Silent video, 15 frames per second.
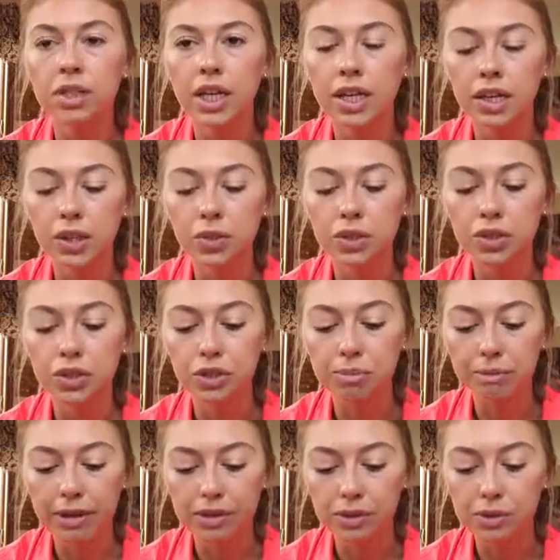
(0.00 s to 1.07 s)
it loosens your
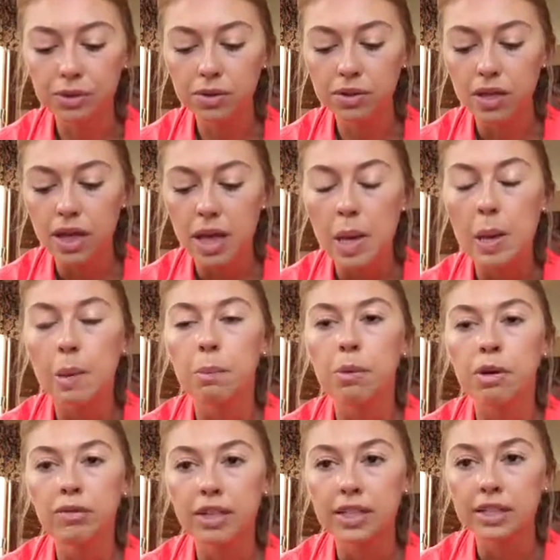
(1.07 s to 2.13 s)
muscles,
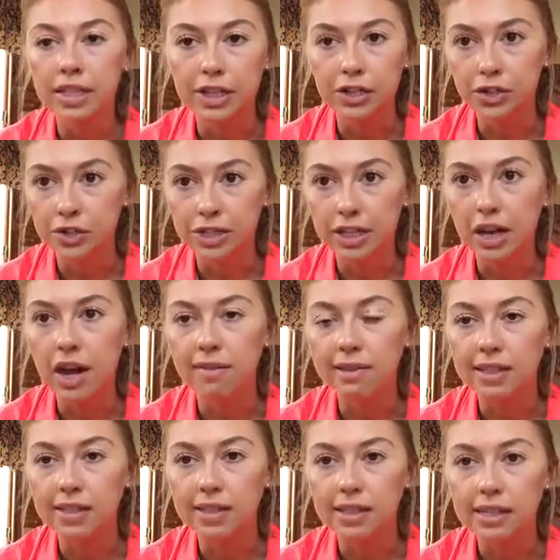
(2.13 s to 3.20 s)
prevents injury
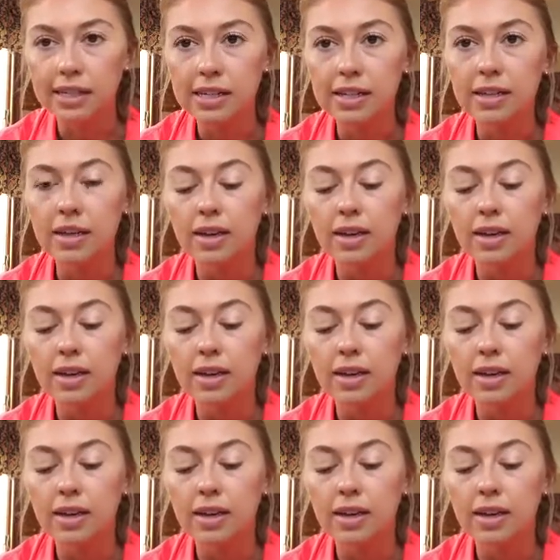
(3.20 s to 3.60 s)
obviously,